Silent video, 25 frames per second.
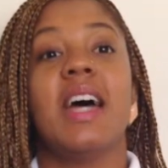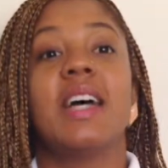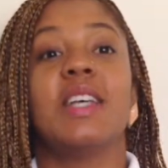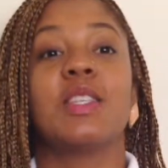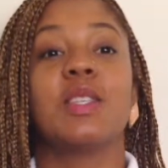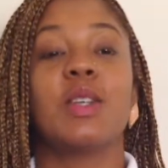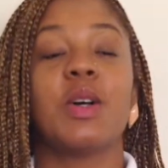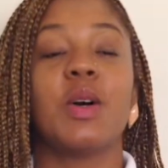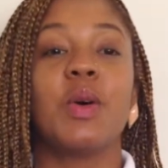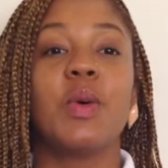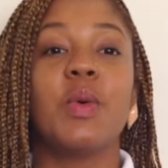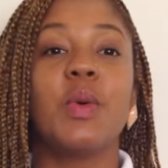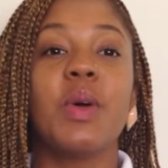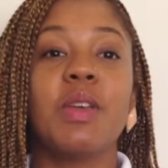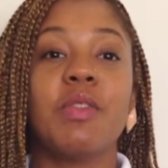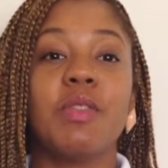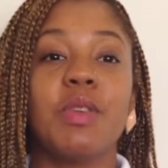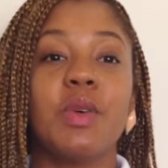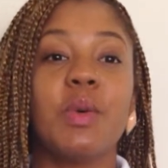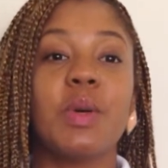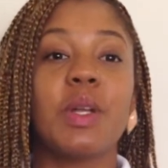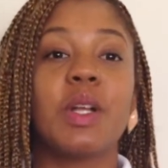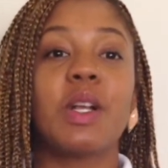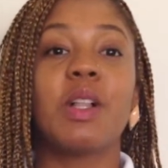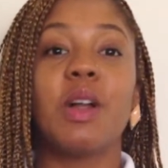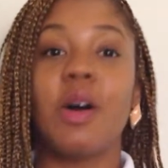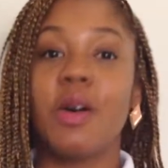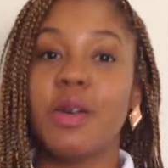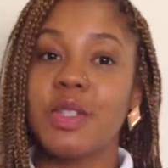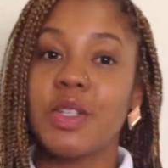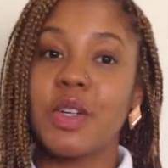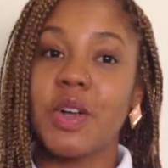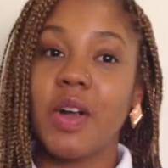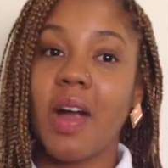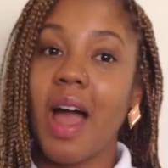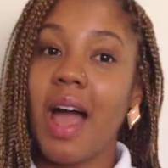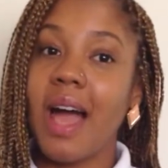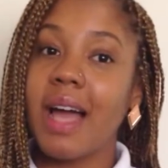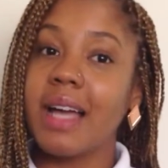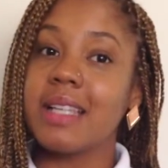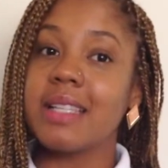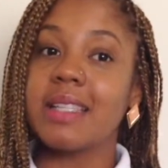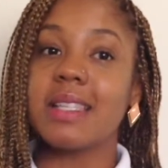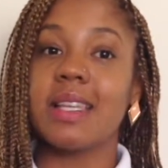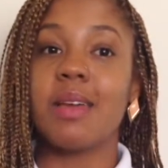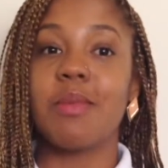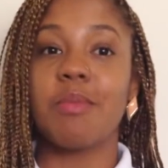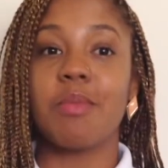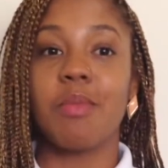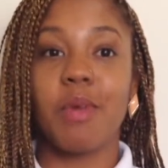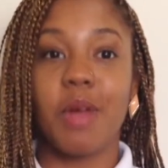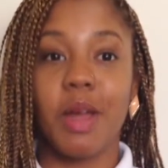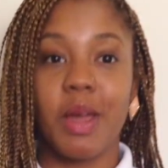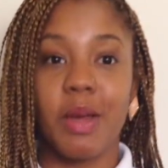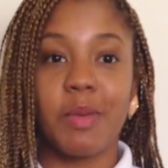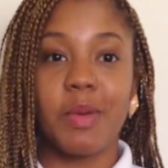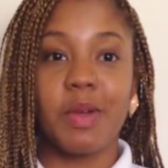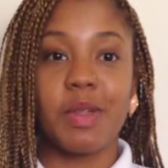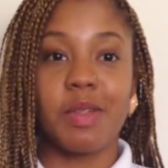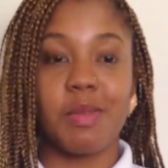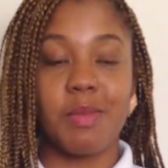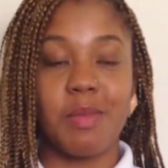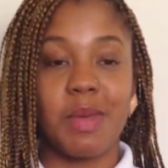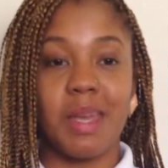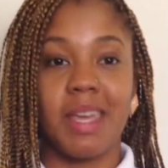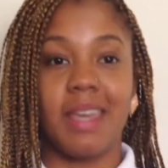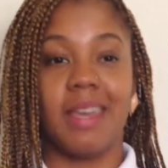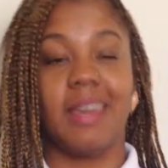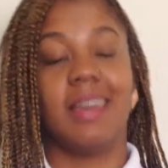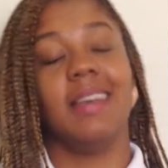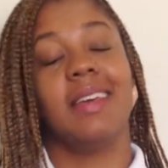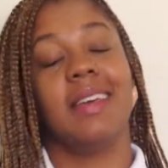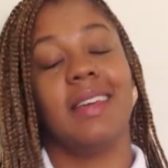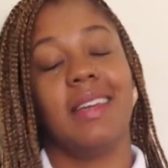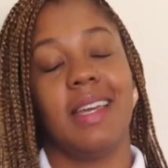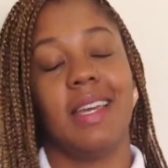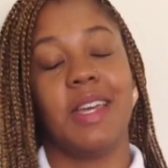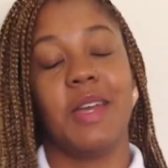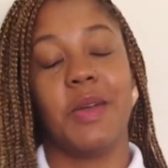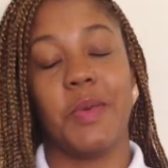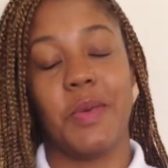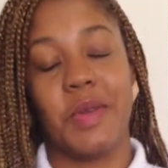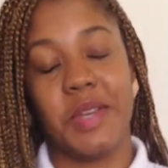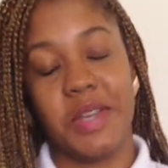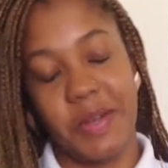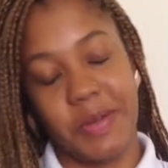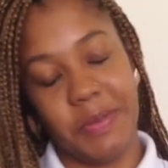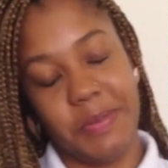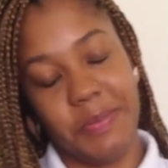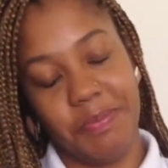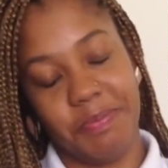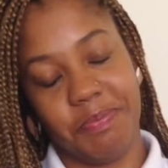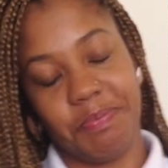So if you would close your eyes and pray with me, here we go.